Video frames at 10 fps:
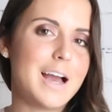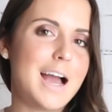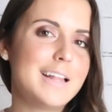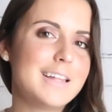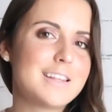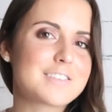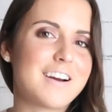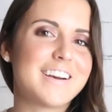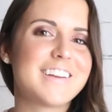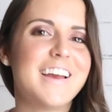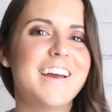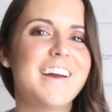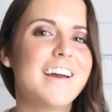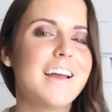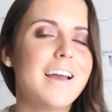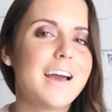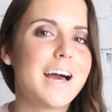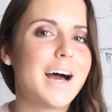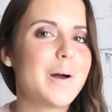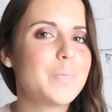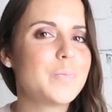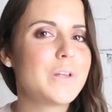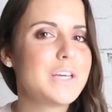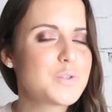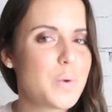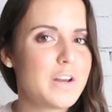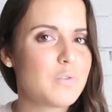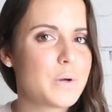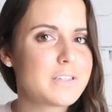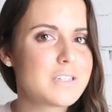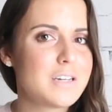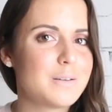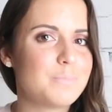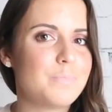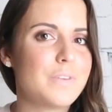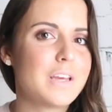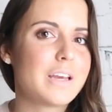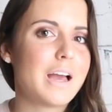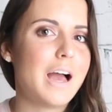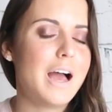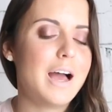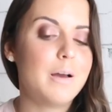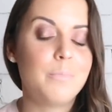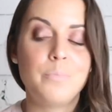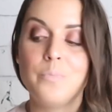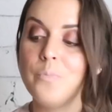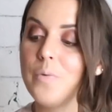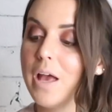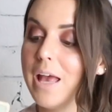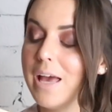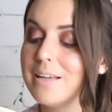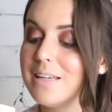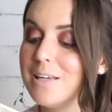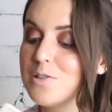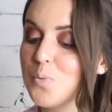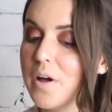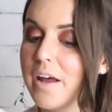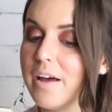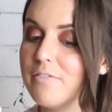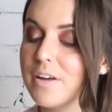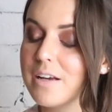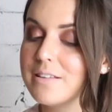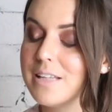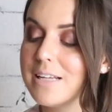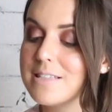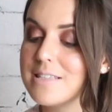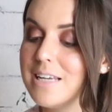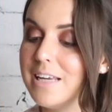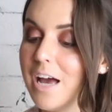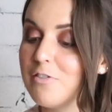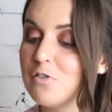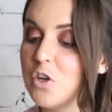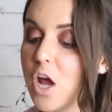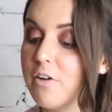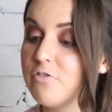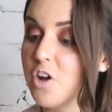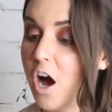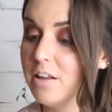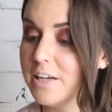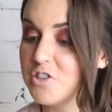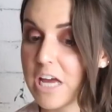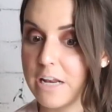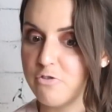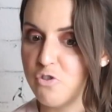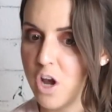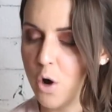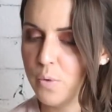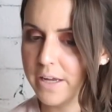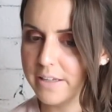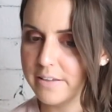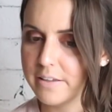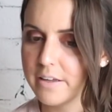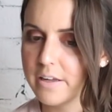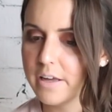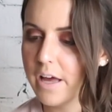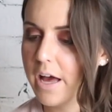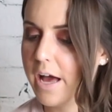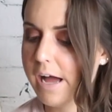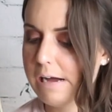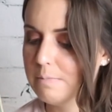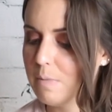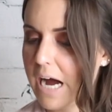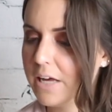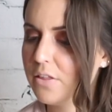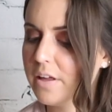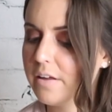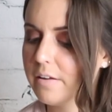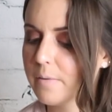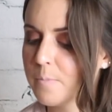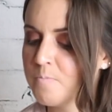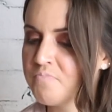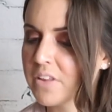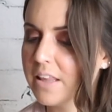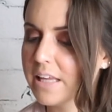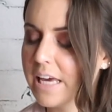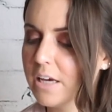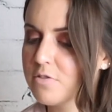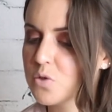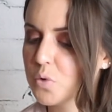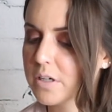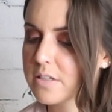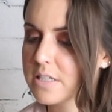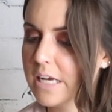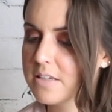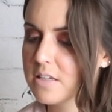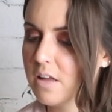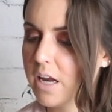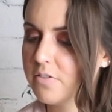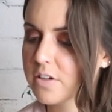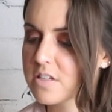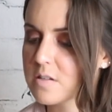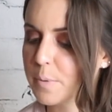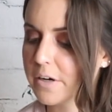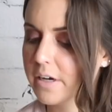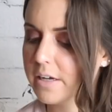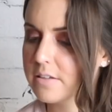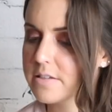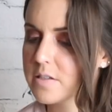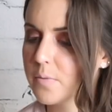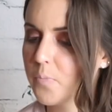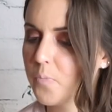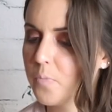I like this card. He's one of wisdom. And he's one of, let's see, of knowledge and of knowing. I think in the King of Swords, he has a lot of experience.